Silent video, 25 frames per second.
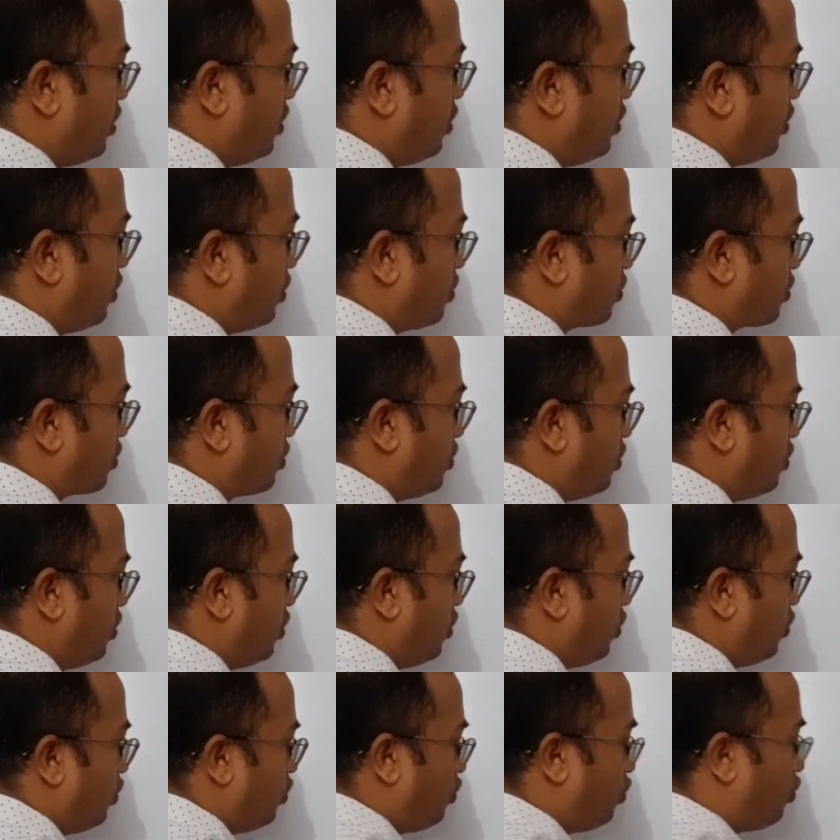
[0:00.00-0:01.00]
Look,
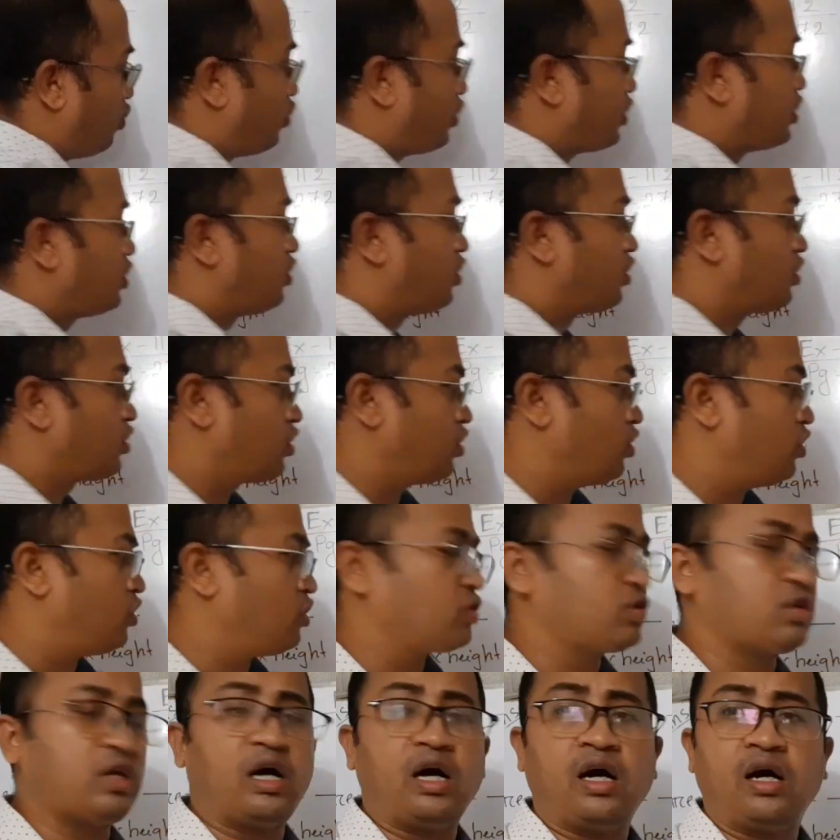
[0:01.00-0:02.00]
we don't
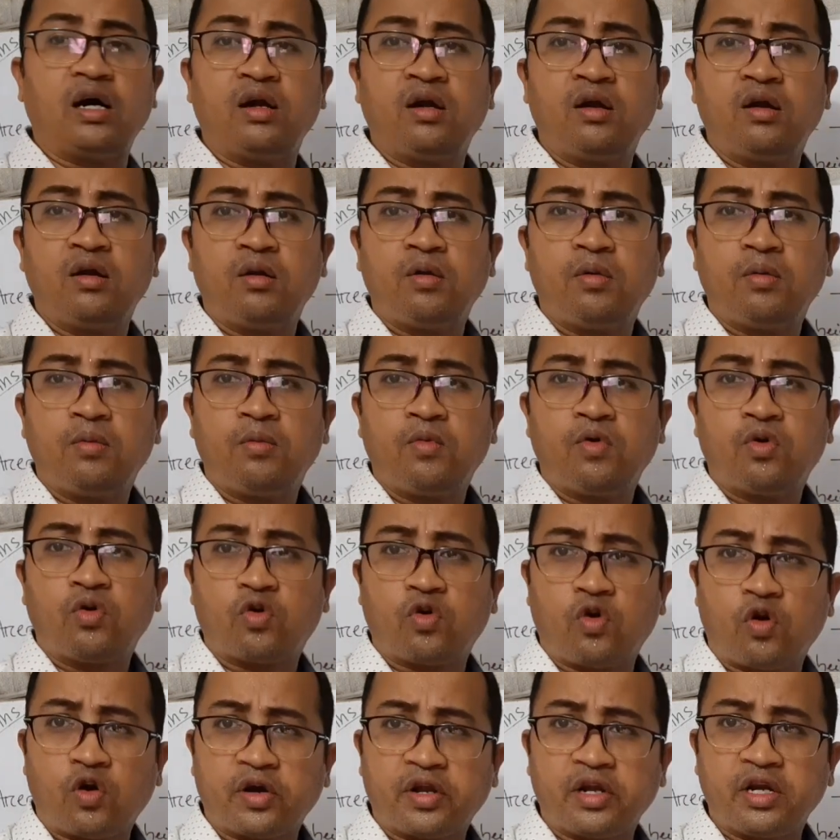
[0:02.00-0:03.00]
know the
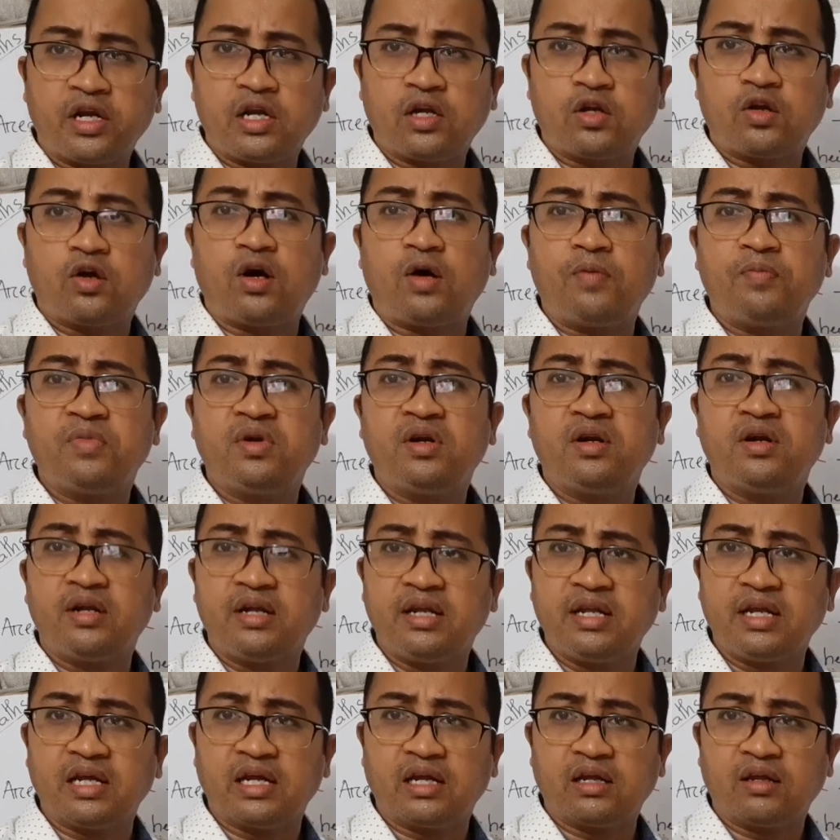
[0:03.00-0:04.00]
coordinate of
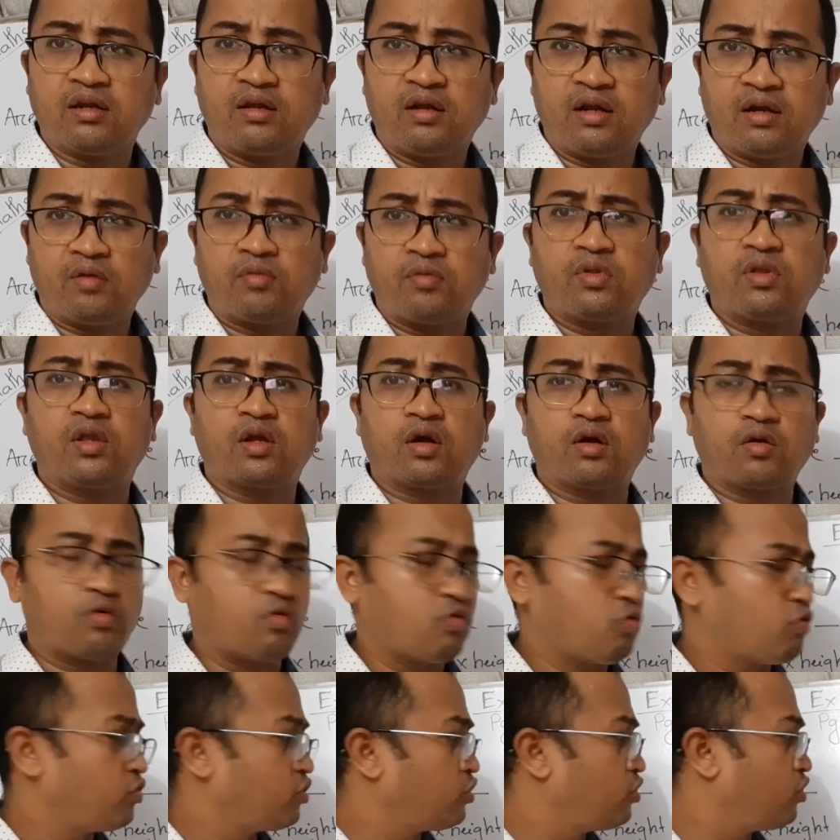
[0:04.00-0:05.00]
D.
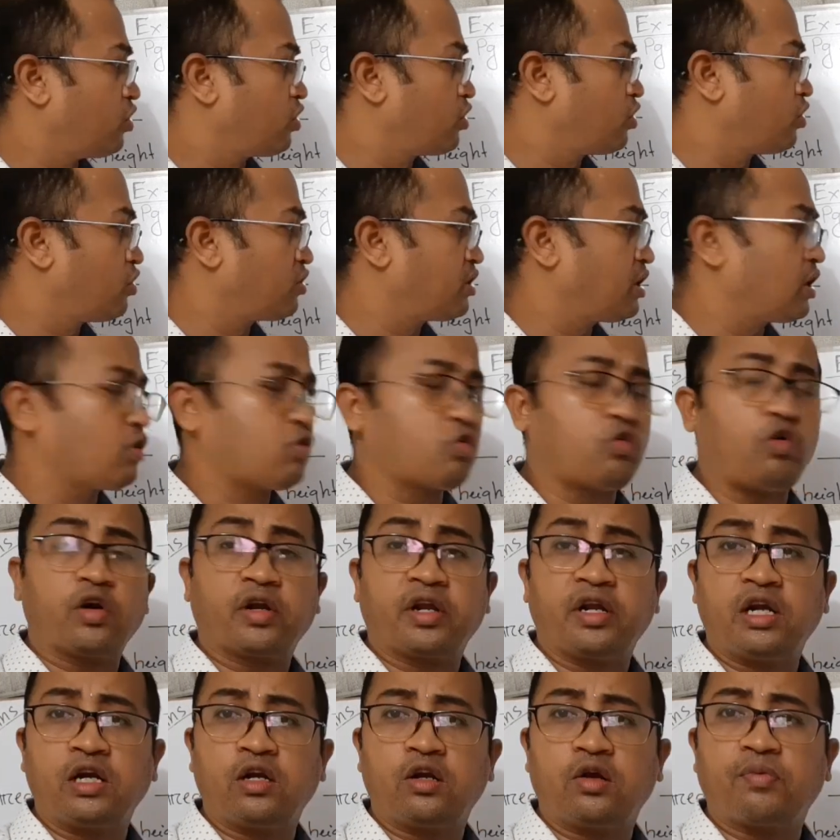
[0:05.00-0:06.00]
we don't know the
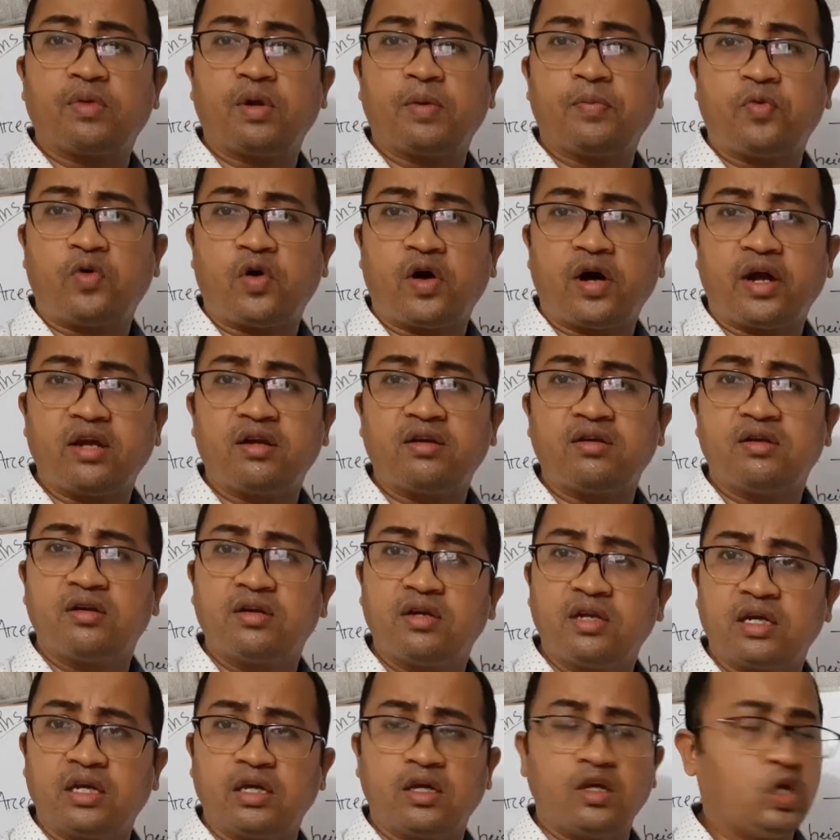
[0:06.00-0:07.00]
coordinate of the point
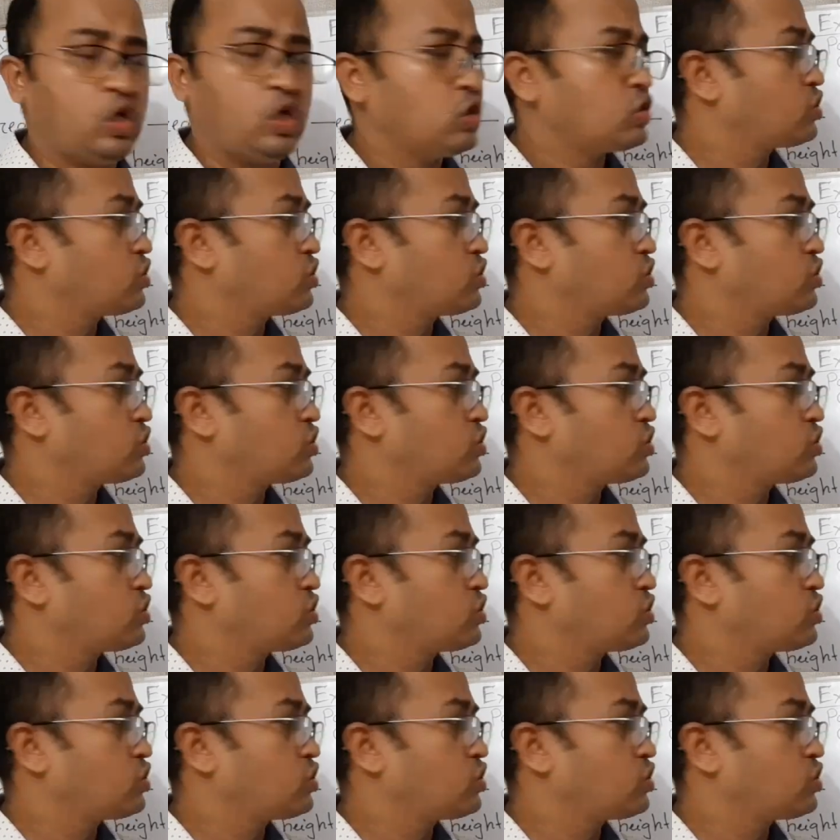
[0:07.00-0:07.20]
D.